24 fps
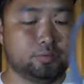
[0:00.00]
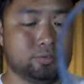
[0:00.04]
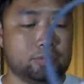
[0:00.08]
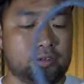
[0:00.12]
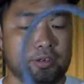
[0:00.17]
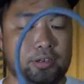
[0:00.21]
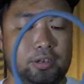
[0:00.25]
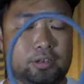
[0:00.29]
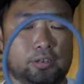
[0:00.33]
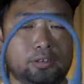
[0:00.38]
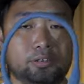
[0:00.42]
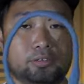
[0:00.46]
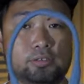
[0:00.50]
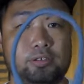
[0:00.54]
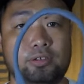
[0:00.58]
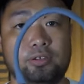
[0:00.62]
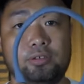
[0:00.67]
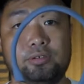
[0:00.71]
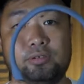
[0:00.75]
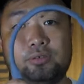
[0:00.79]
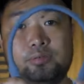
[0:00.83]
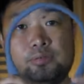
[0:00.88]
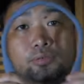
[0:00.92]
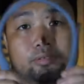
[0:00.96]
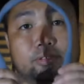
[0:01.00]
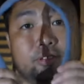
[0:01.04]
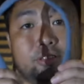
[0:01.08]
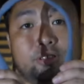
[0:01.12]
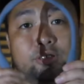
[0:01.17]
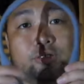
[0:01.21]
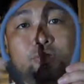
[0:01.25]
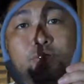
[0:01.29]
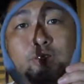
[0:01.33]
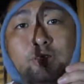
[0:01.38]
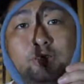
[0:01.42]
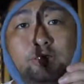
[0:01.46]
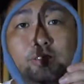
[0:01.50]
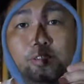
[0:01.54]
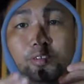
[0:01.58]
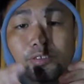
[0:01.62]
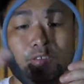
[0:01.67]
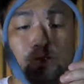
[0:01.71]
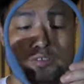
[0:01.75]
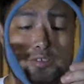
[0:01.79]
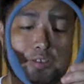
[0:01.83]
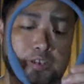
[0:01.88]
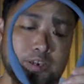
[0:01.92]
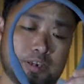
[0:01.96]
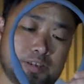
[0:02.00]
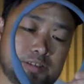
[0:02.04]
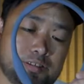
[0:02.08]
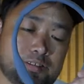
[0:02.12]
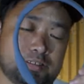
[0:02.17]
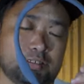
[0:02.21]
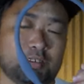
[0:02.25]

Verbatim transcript: Okay, so it's facing on the side.